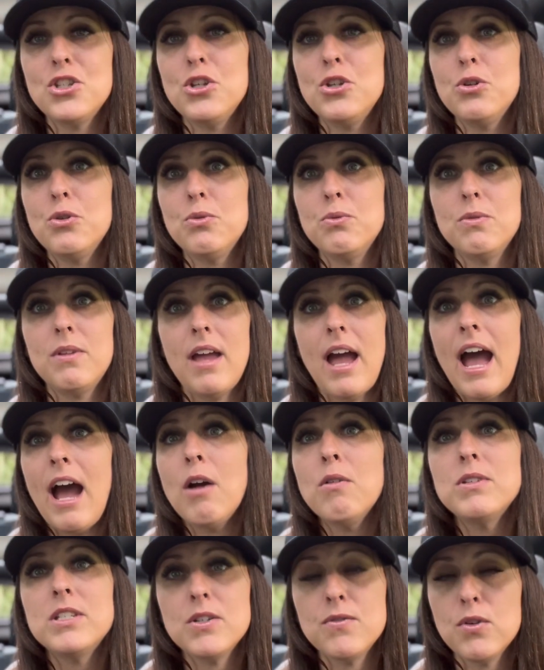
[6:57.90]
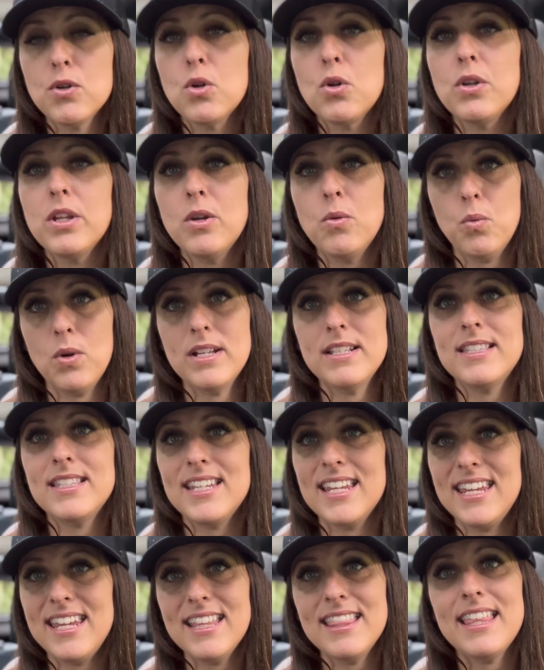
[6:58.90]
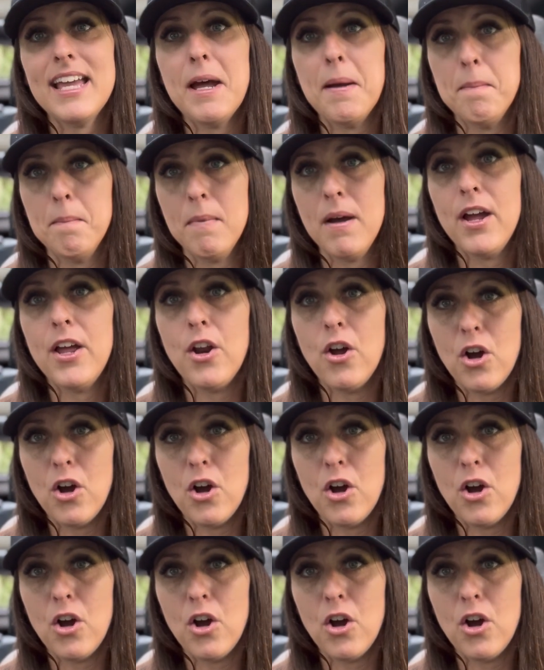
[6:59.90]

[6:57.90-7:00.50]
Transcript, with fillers: knew how difficult it was to get that mud